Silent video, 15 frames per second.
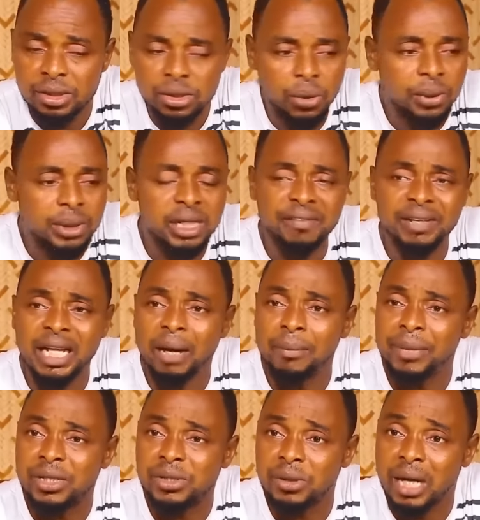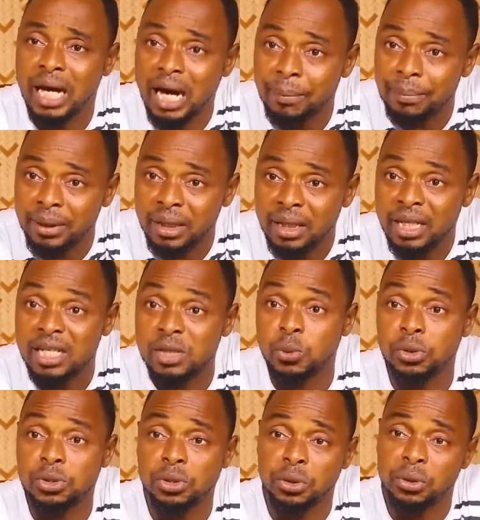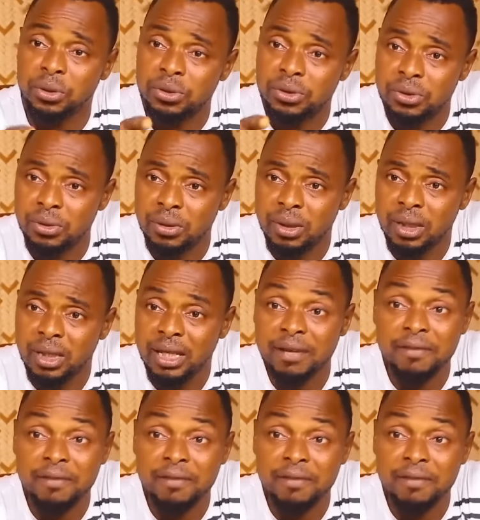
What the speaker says: So whatever that makes you happy is what you're going to do.